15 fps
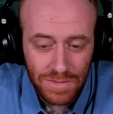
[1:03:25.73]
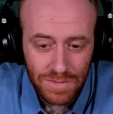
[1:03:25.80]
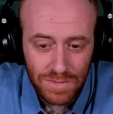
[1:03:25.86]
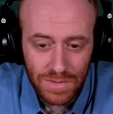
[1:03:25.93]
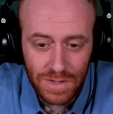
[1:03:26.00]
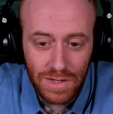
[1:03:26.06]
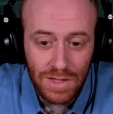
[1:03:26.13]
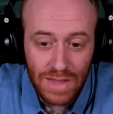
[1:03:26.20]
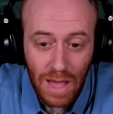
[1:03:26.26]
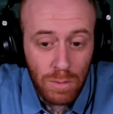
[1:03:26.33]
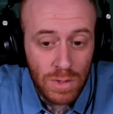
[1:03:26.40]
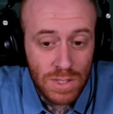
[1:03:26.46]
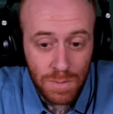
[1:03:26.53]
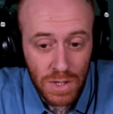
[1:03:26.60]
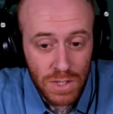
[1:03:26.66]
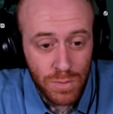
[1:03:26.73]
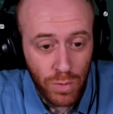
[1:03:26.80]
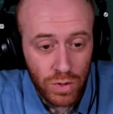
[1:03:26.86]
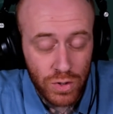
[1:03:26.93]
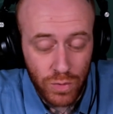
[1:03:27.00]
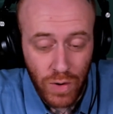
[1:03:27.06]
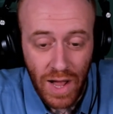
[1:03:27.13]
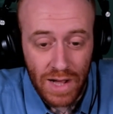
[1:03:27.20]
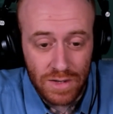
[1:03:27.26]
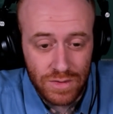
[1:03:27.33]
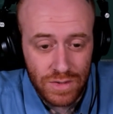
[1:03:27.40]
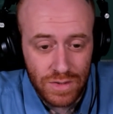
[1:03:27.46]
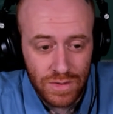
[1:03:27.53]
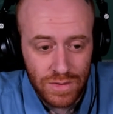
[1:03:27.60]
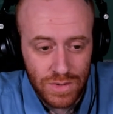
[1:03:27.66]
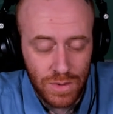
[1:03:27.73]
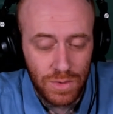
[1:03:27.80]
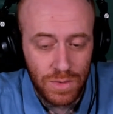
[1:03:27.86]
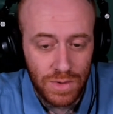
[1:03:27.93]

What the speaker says: Like, that one's much more direct too.